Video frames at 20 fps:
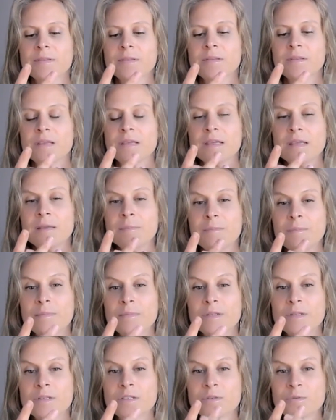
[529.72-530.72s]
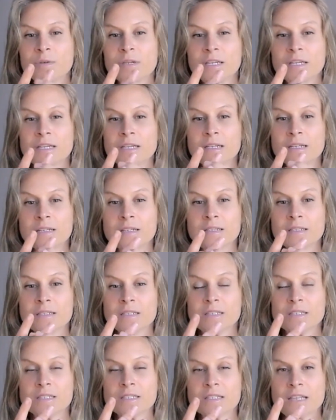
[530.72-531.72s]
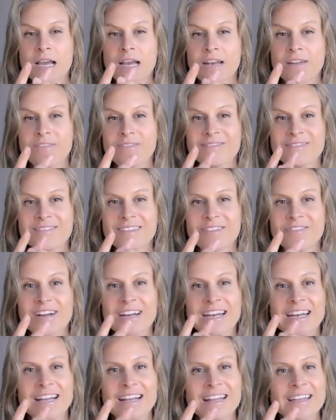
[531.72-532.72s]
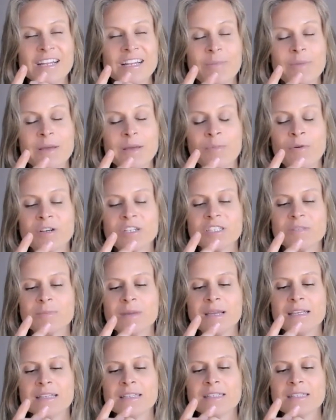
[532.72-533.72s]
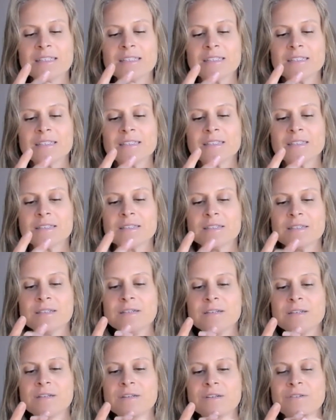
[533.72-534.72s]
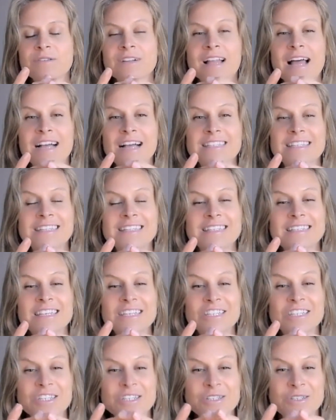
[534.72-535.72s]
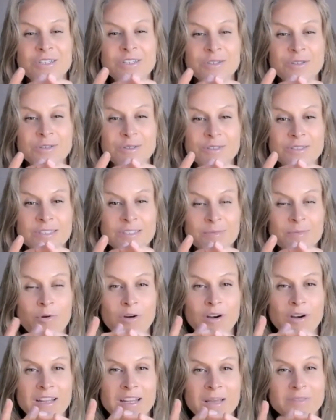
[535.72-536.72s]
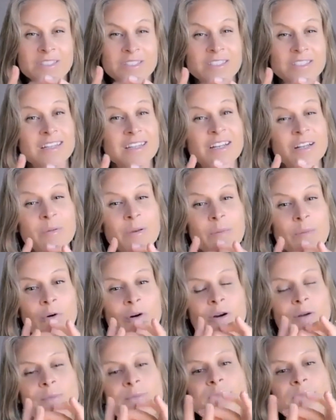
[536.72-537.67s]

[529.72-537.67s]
In between, just kind of creating a little bit more space, relaxing the tissues, supporting them just a little bit more.